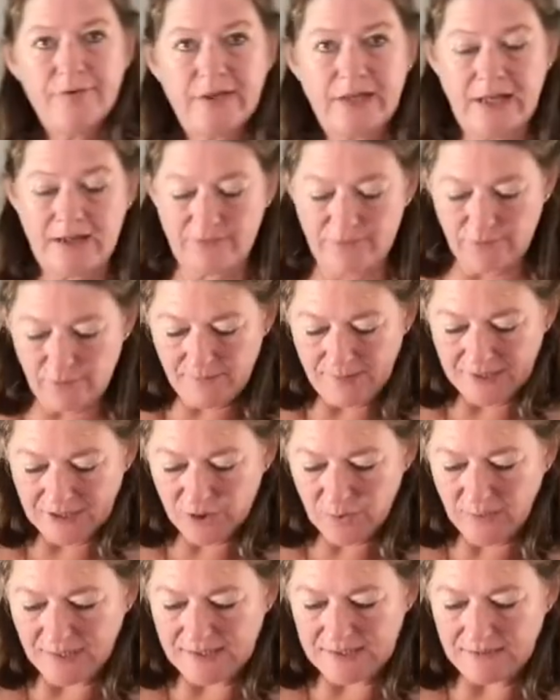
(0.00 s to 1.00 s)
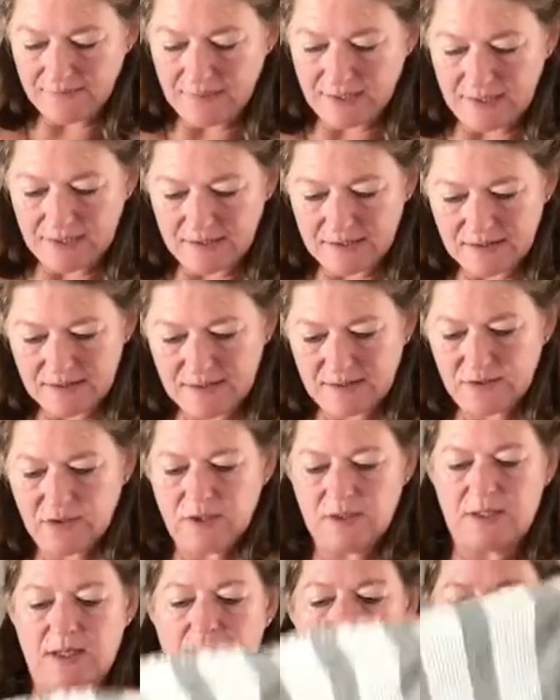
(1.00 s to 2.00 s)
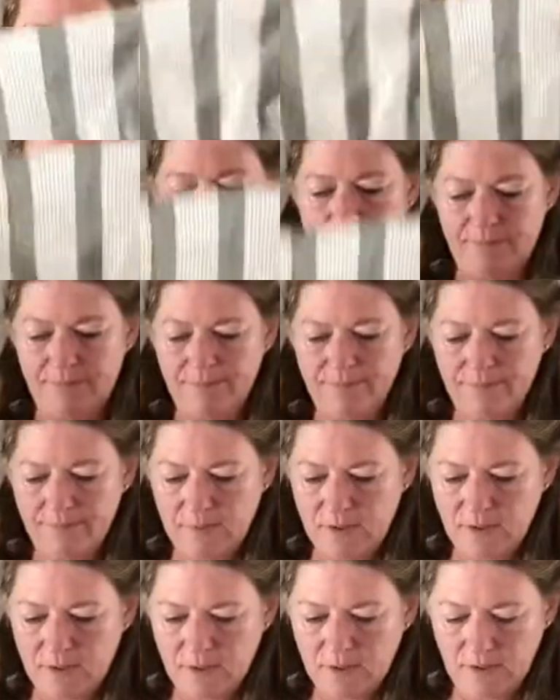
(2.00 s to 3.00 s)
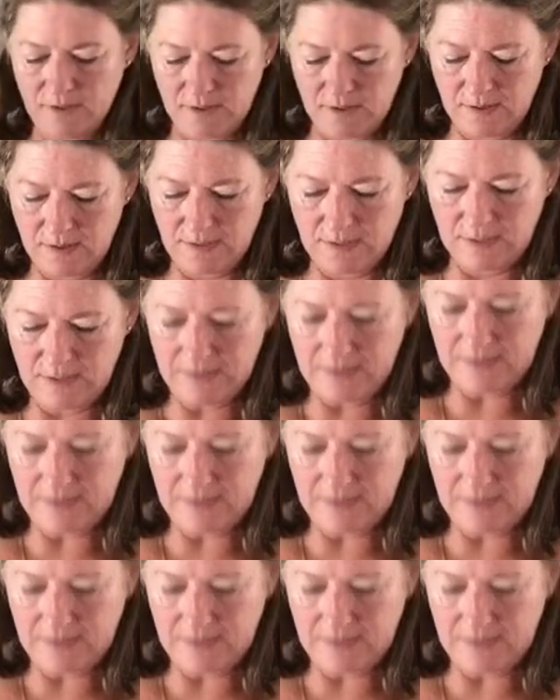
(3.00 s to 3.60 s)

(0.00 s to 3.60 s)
again for about 20 minutes. Just cover them and